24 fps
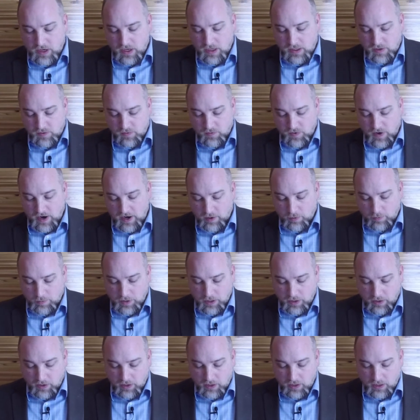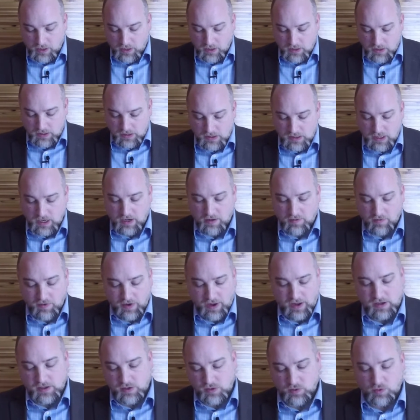his final period is
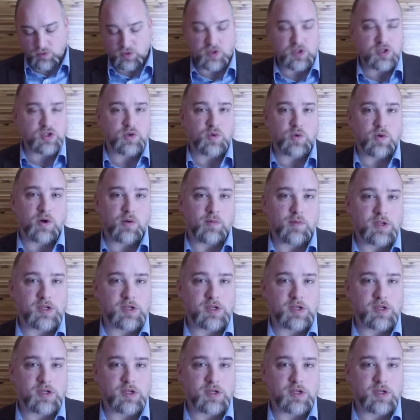advance through the storm.